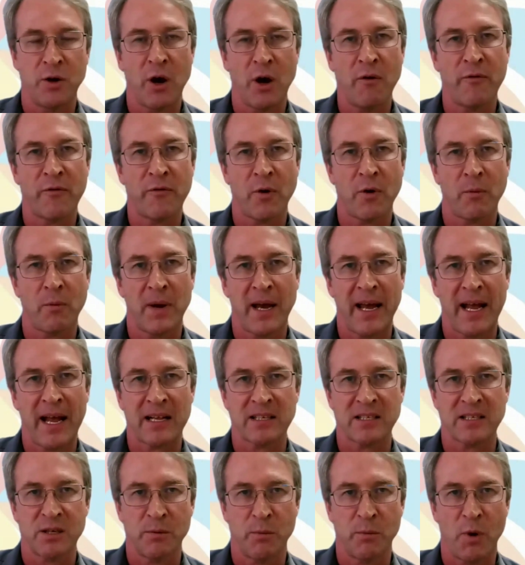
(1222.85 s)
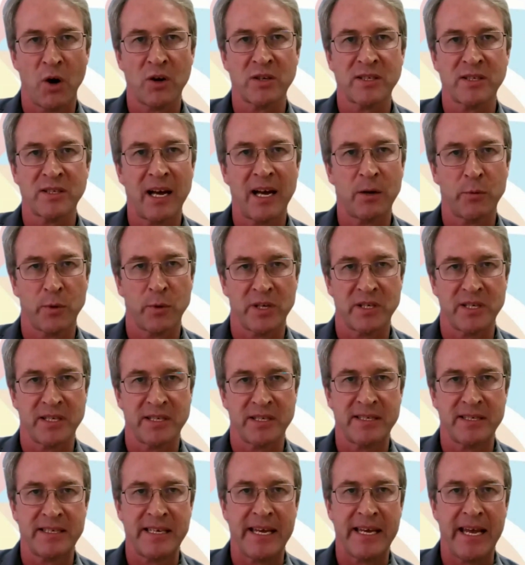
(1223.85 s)
And you go from calcium
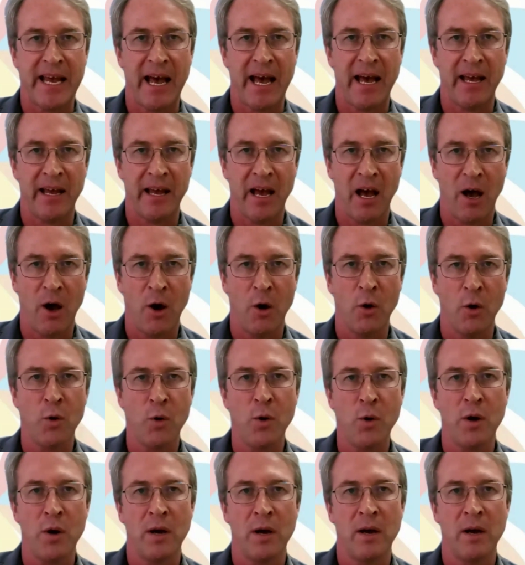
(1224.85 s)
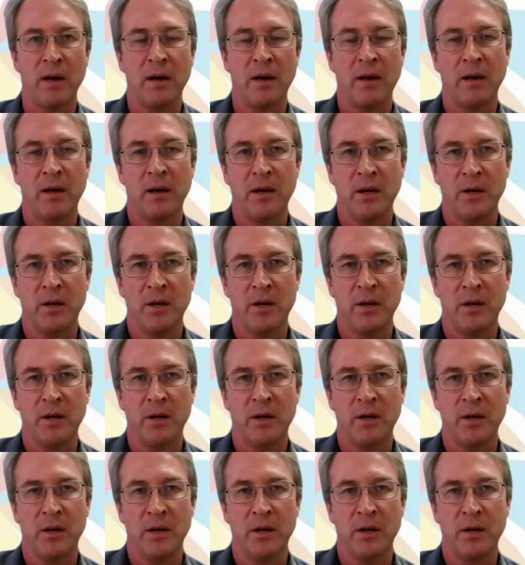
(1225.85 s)
oxide, which is CaO,